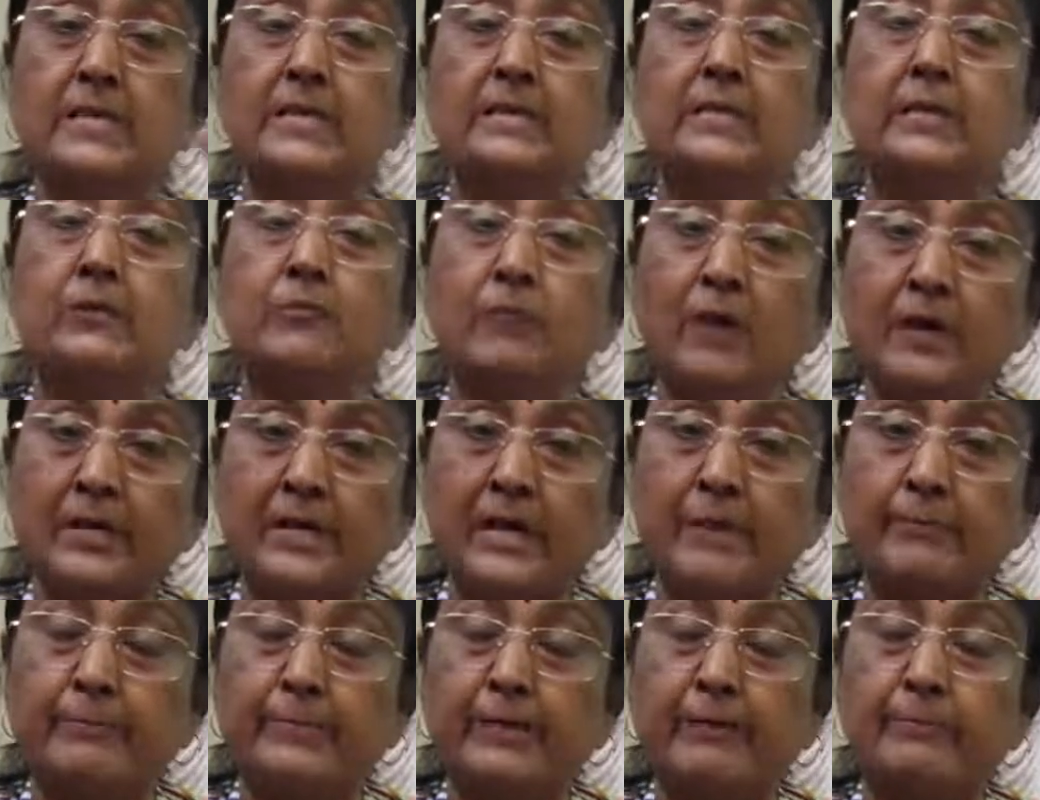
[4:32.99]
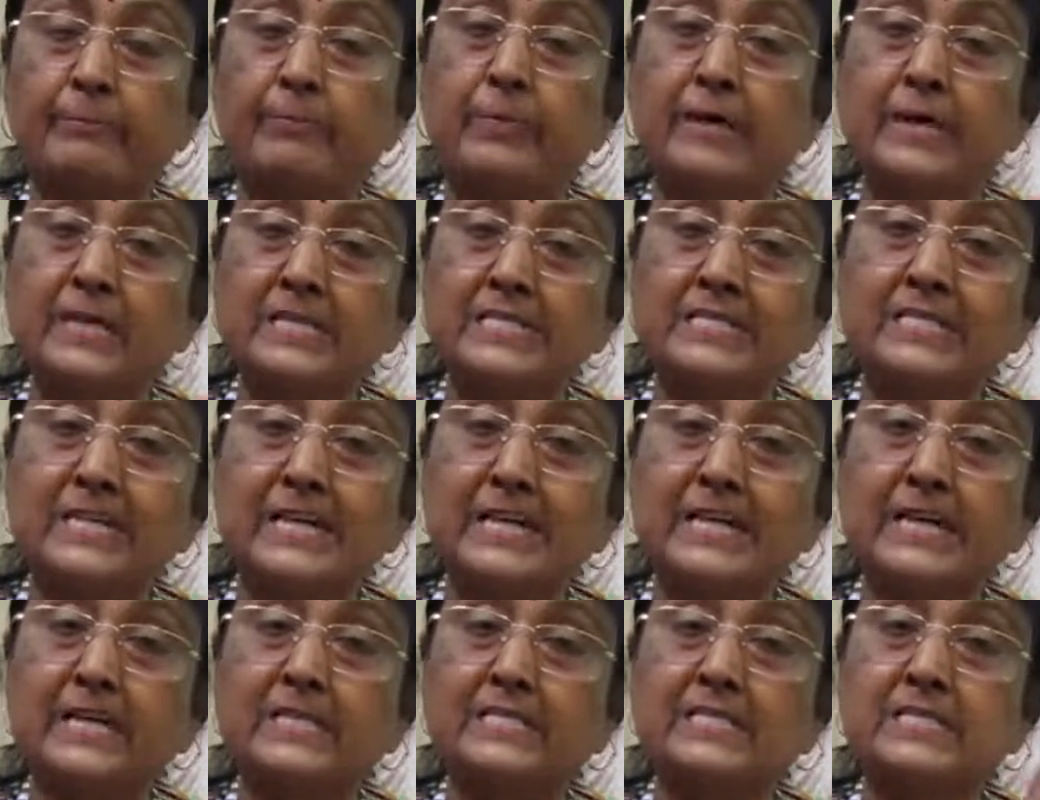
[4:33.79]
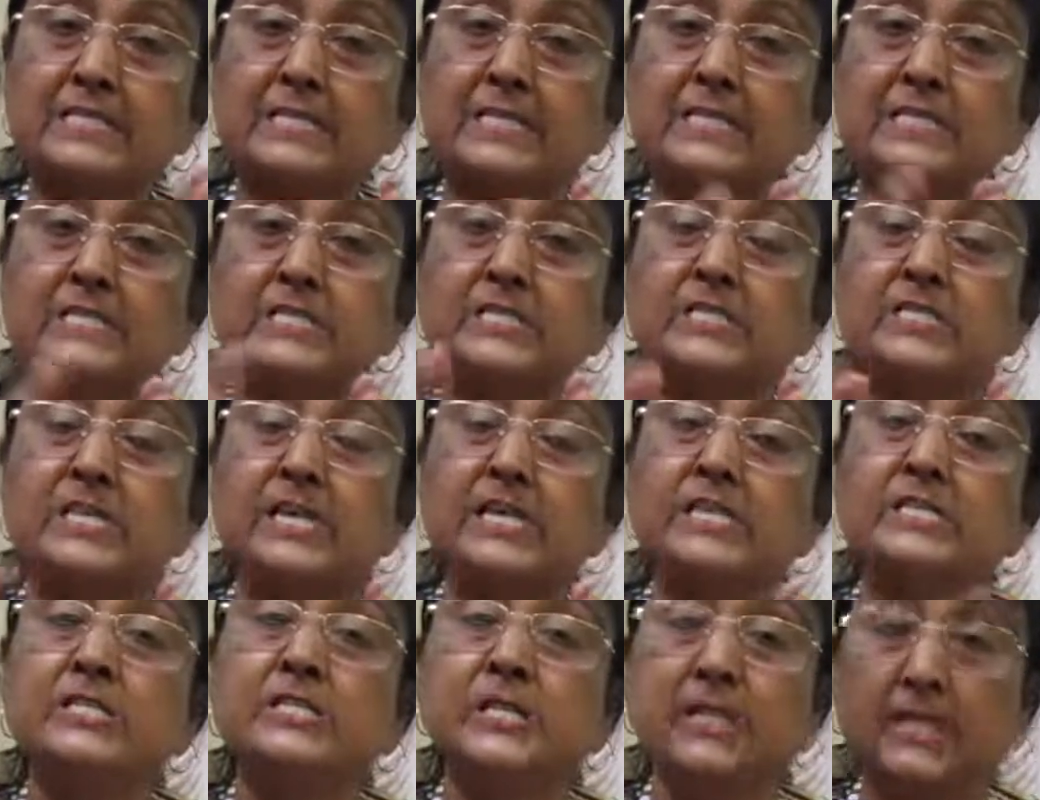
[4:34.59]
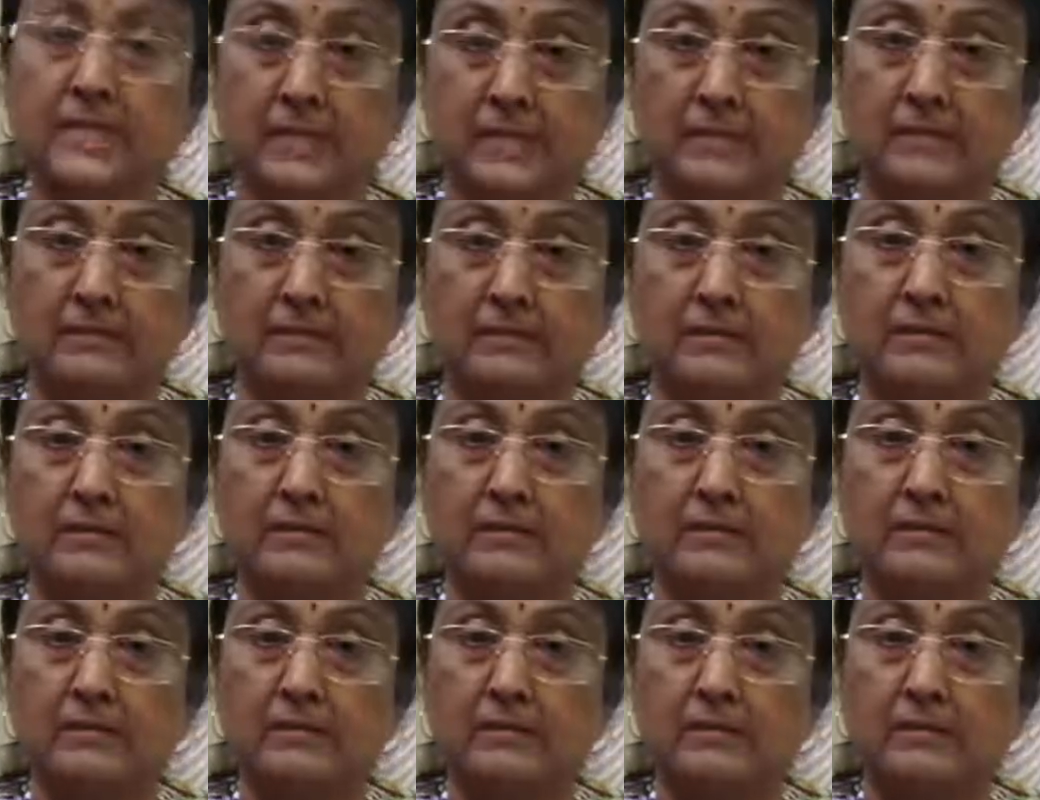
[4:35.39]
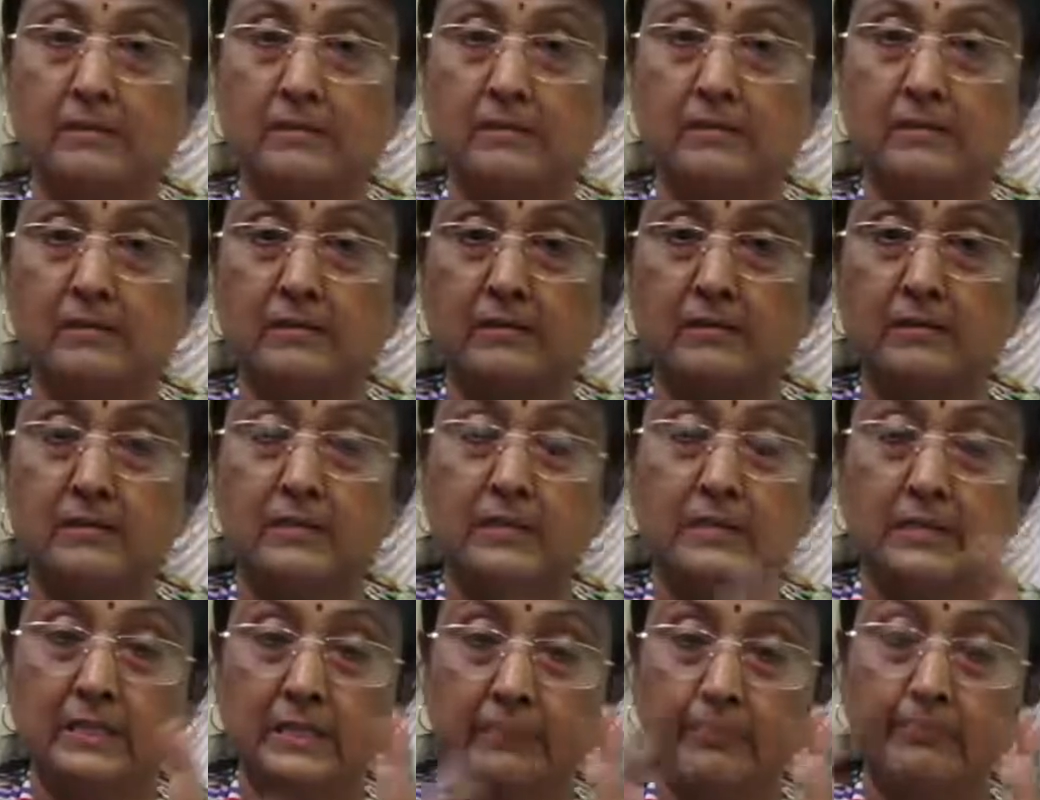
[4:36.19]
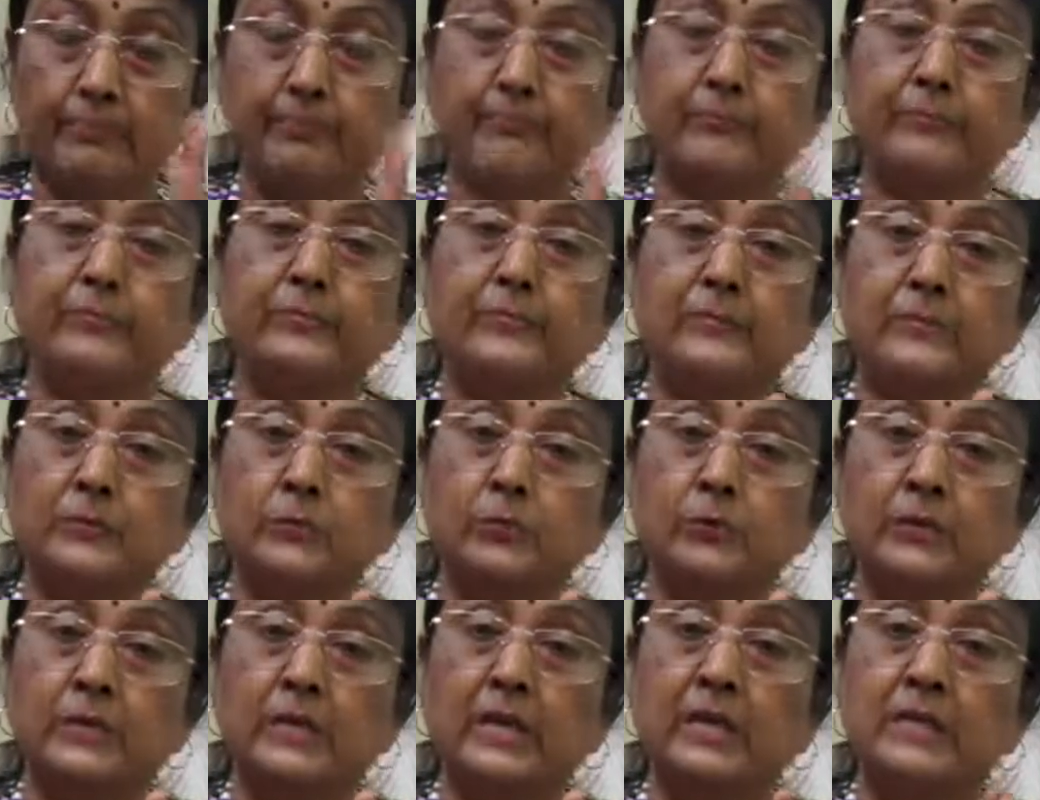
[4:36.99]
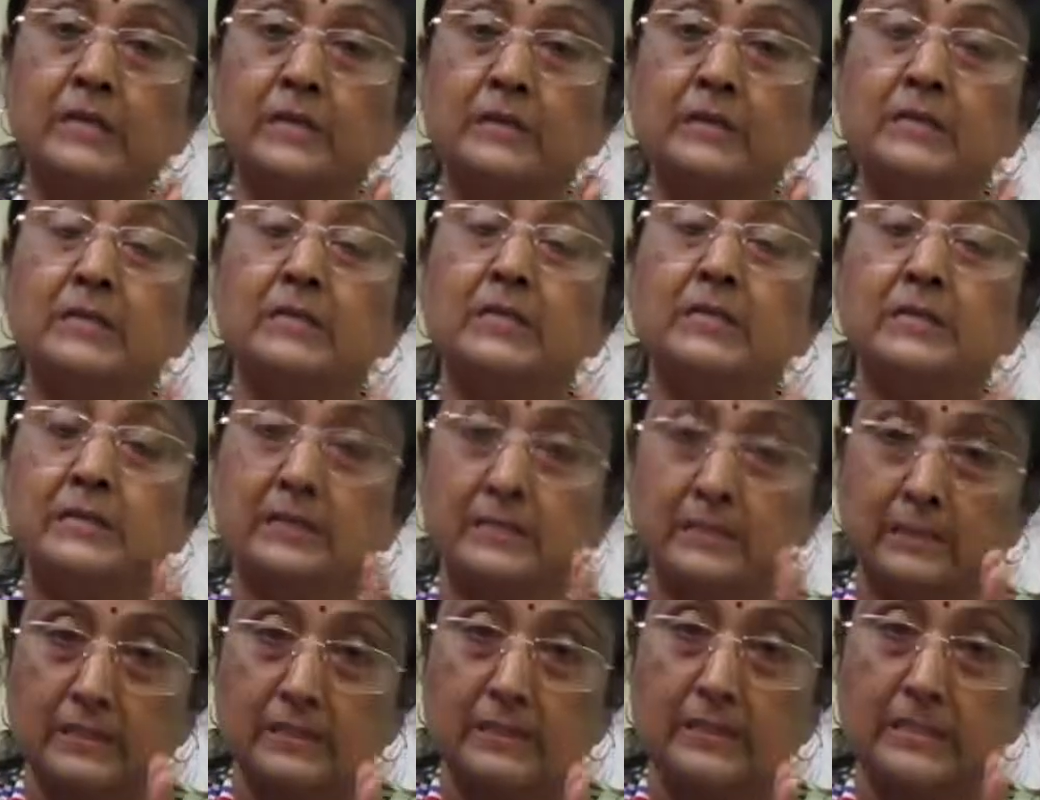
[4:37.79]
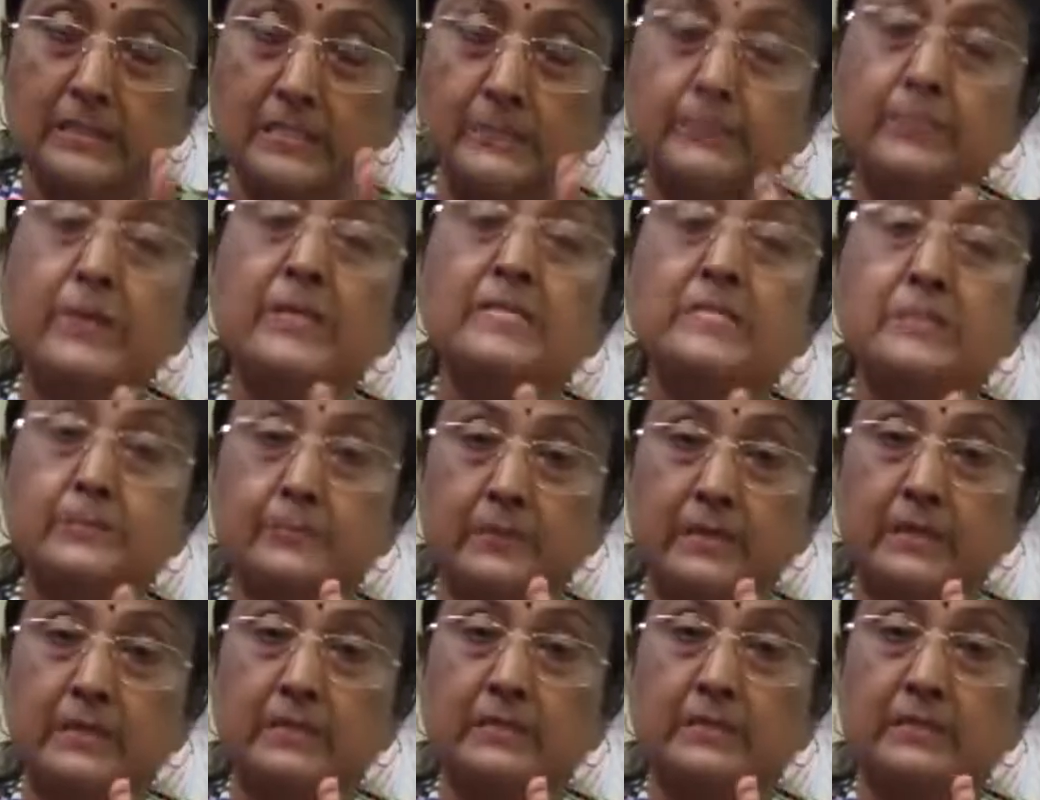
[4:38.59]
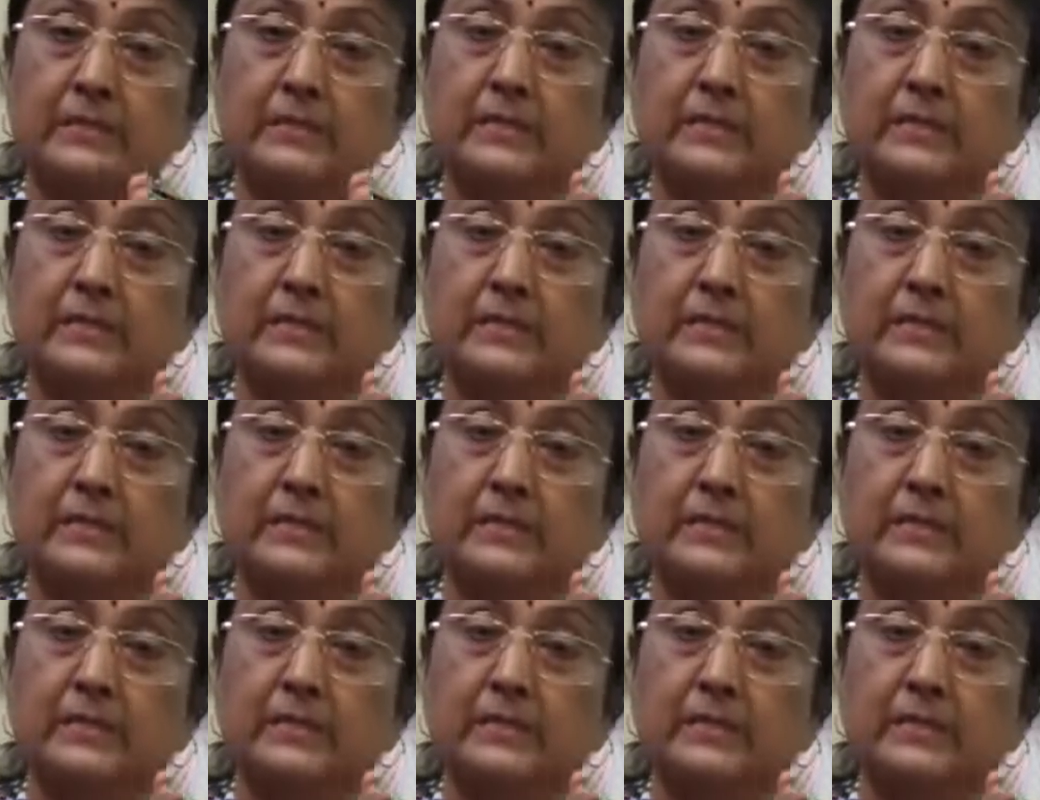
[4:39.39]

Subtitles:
Then what happened? Per second it's changing the total displacement